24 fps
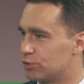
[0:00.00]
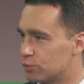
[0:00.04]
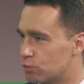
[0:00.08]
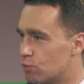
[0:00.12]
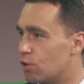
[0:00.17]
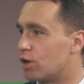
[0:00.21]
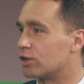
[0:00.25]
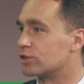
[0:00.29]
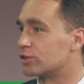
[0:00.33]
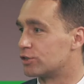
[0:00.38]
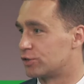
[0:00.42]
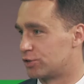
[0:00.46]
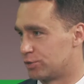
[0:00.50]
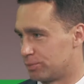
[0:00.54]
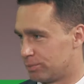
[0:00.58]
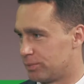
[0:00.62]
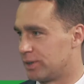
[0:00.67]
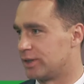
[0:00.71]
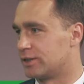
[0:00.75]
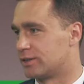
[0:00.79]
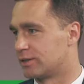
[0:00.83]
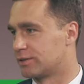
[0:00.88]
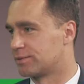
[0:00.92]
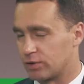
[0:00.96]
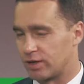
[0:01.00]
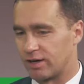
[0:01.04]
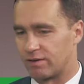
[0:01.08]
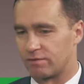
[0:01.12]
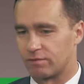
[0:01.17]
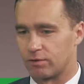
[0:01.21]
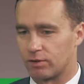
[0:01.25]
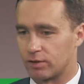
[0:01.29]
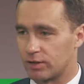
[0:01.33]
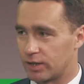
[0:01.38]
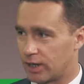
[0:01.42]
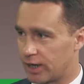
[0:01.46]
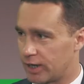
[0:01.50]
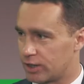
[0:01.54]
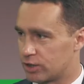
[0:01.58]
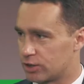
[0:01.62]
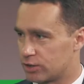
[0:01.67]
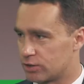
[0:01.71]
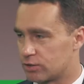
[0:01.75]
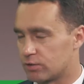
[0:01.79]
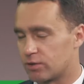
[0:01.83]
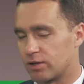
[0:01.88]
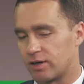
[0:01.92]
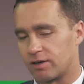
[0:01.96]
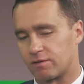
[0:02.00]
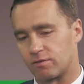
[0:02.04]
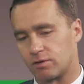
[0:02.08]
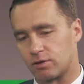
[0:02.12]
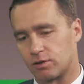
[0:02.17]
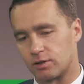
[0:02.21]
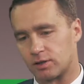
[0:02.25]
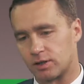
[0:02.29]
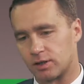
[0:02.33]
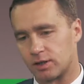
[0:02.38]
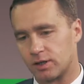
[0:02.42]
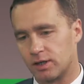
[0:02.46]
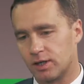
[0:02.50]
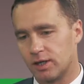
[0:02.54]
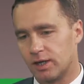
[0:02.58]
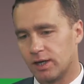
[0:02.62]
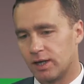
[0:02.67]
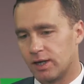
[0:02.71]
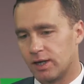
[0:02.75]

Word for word: you want to meet. You have all the agents, you have all the